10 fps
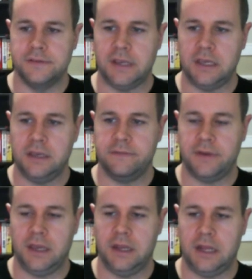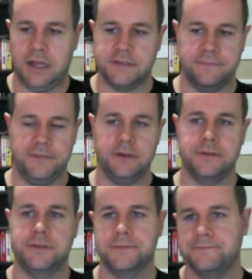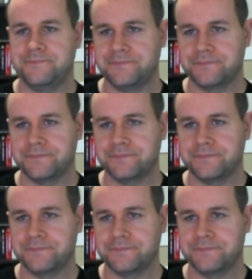Save and add some fields.